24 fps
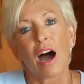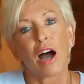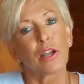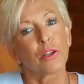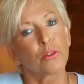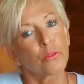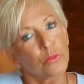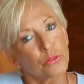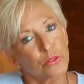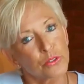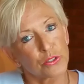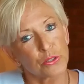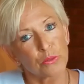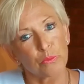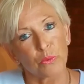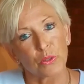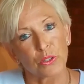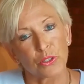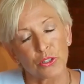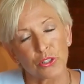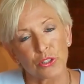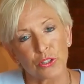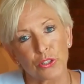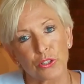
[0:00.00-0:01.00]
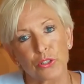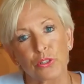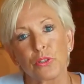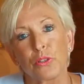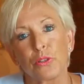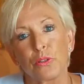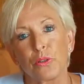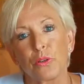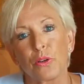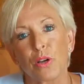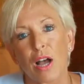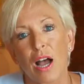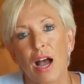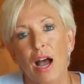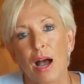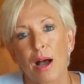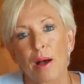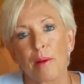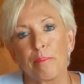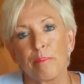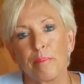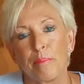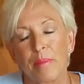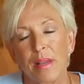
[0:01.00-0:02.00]
I also want to
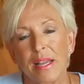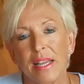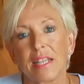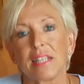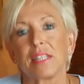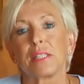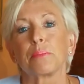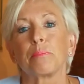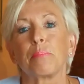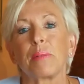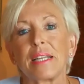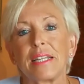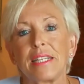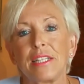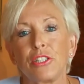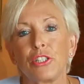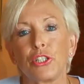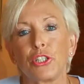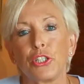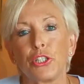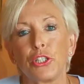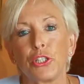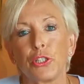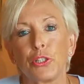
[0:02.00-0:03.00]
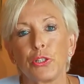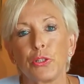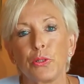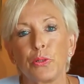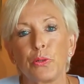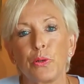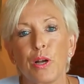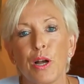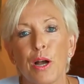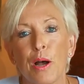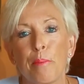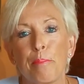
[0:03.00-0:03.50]
explain to you